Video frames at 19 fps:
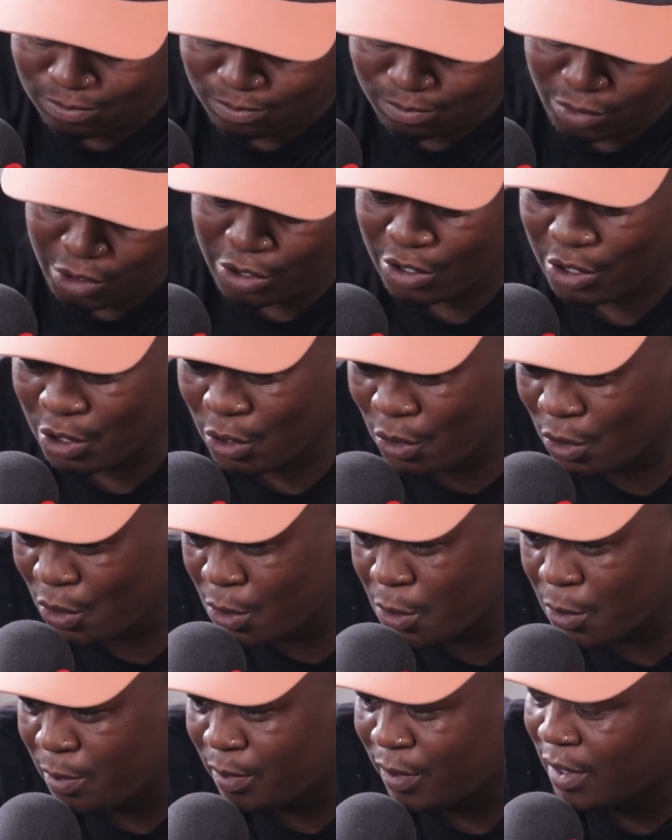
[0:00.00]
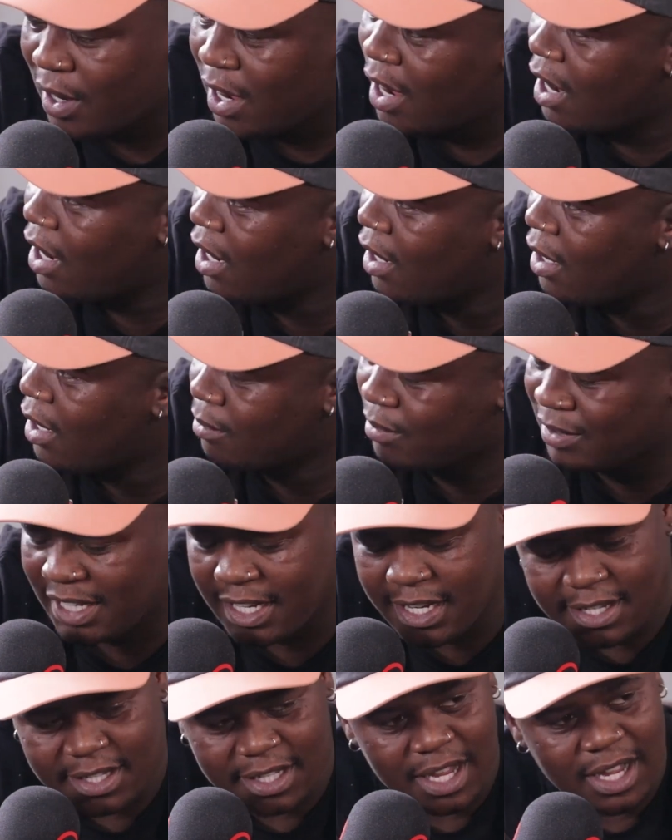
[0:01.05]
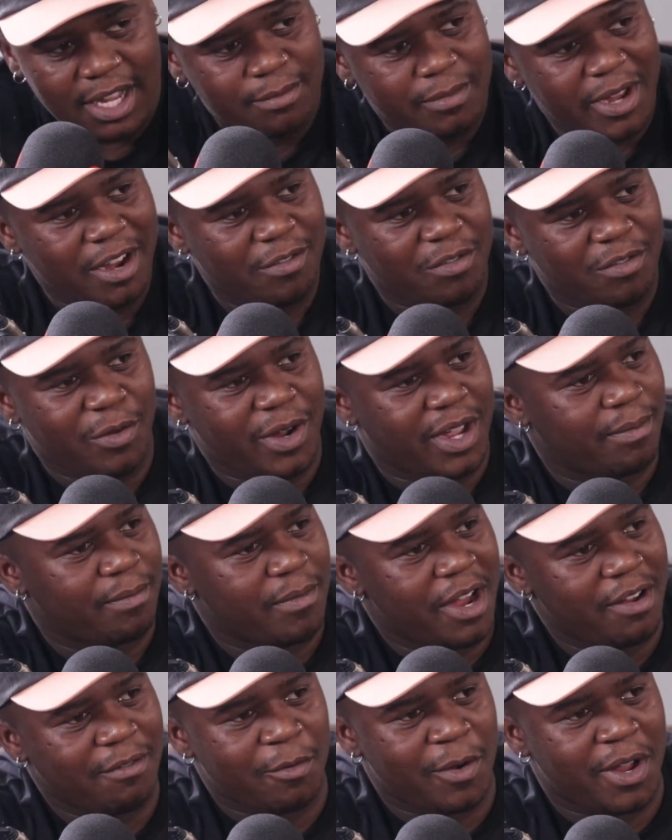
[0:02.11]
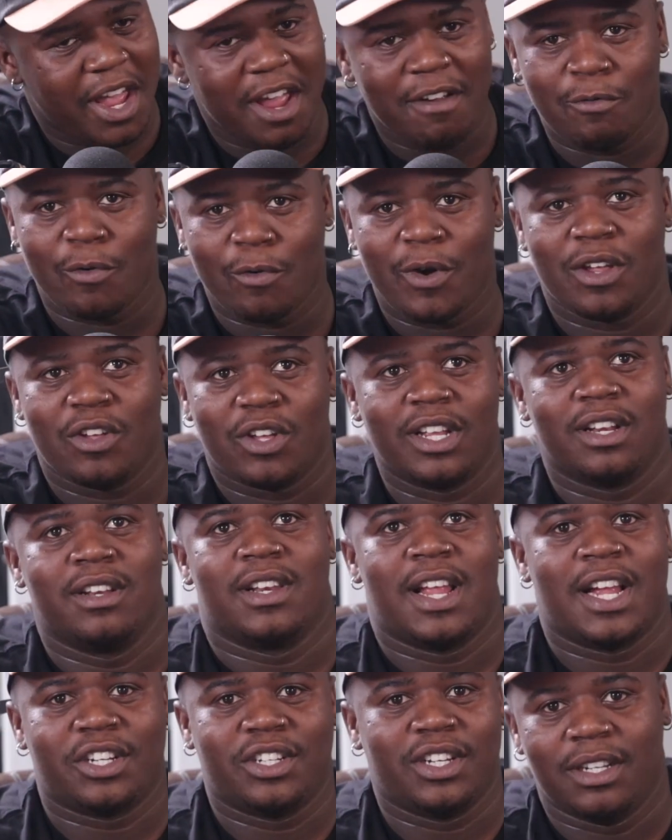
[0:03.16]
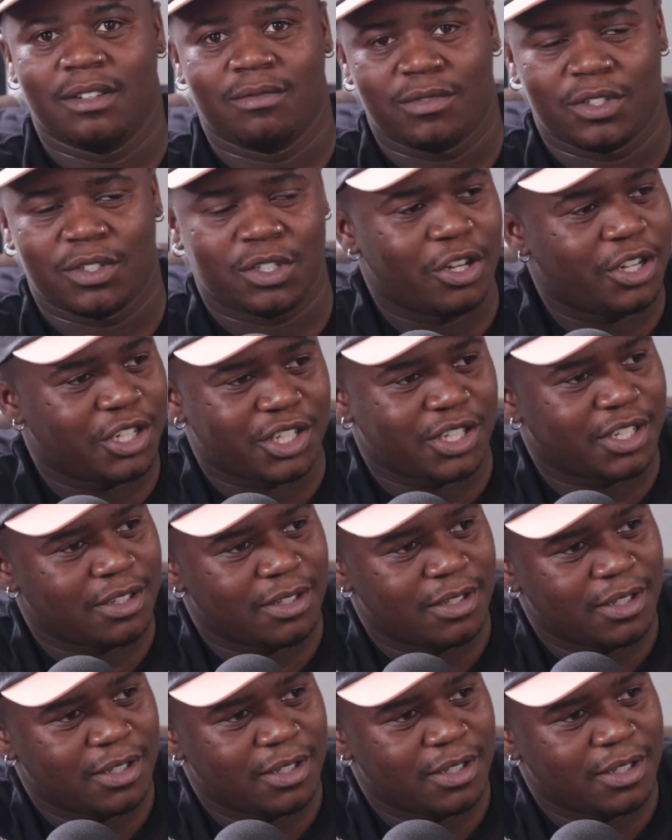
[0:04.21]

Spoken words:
YouTube, Deezer, everywhere you can actually search it.